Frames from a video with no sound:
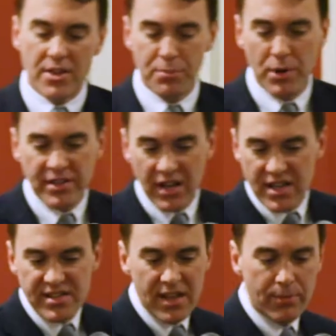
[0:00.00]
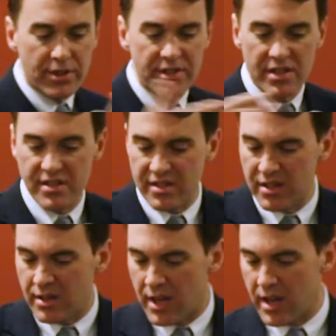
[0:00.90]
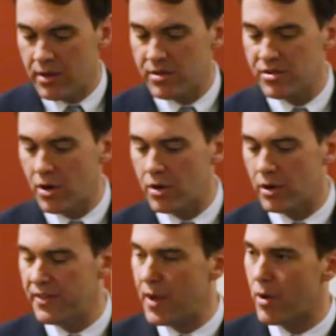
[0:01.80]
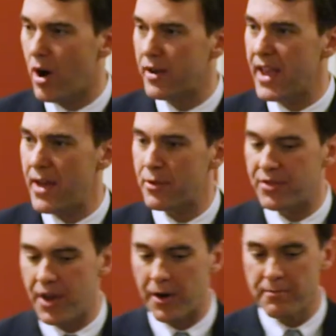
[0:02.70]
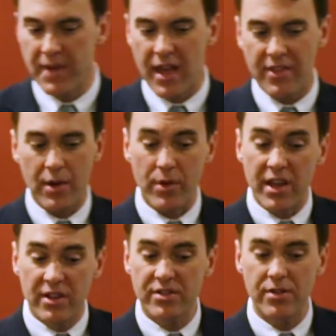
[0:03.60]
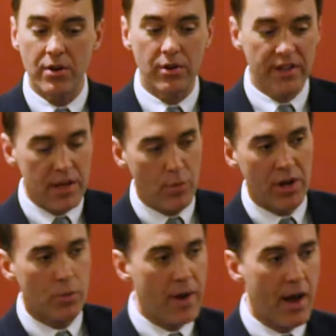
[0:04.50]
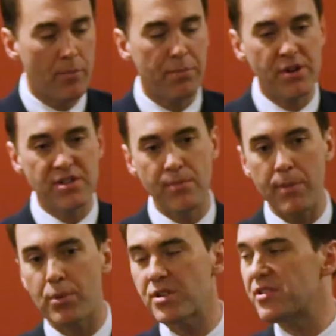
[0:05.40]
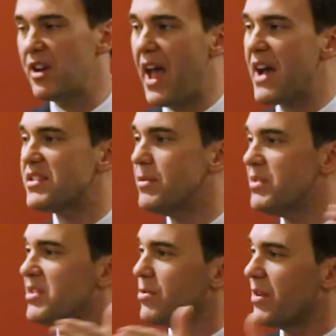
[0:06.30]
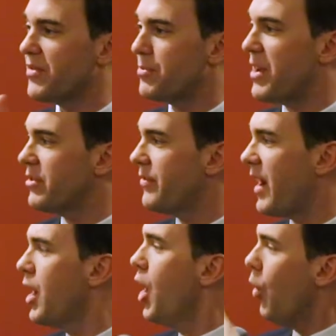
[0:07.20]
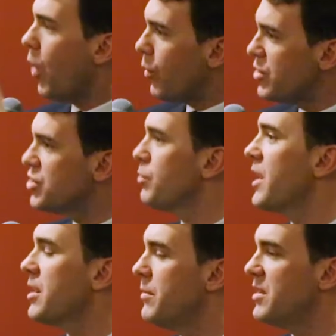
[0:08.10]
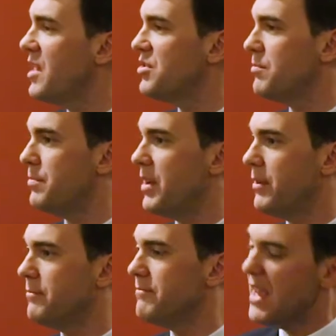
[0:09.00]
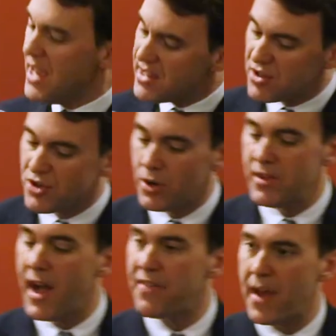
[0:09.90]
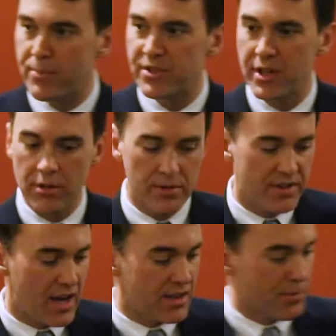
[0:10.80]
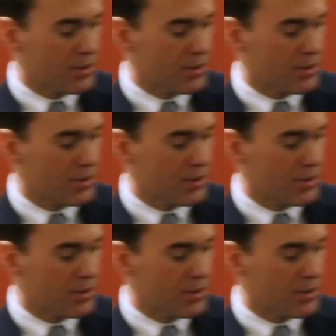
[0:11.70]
The President assembled his inner circle, and they were all gathered there. They were in a circle, and he went around person by person and asked them to sort of specify, what would your recommendation be? As it turned out, that particular day, the